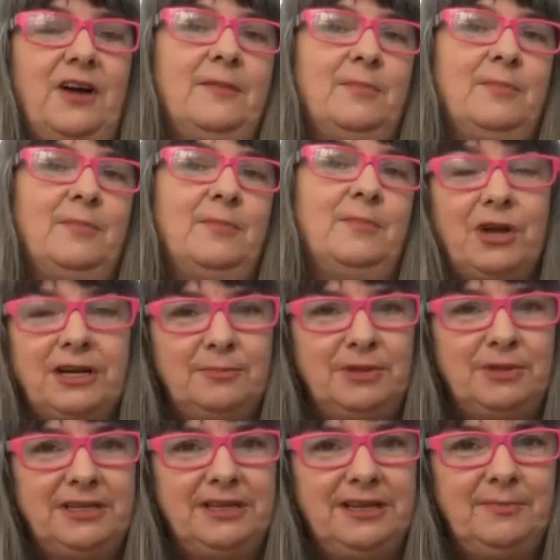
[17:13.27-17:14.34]
i'm
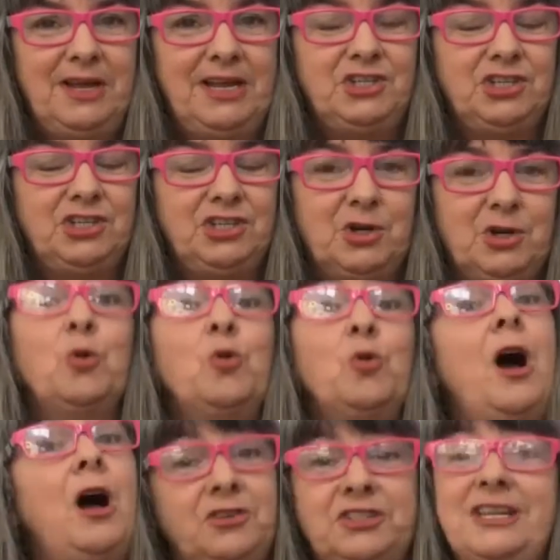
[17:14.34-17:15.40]
incredibly impatient or
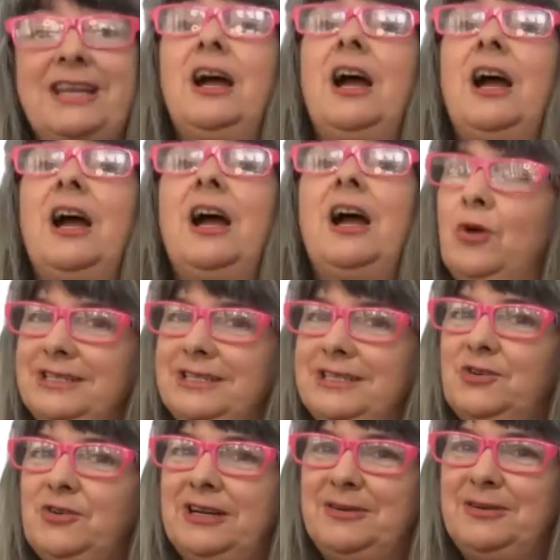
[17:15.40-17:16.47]
i'll say i was
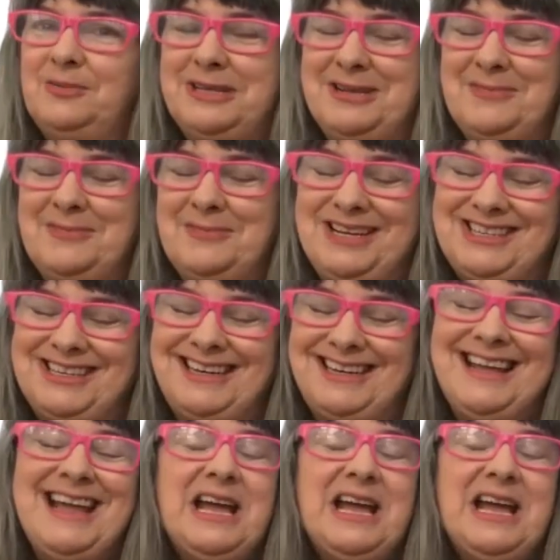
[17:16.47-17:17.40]
incredibly impatient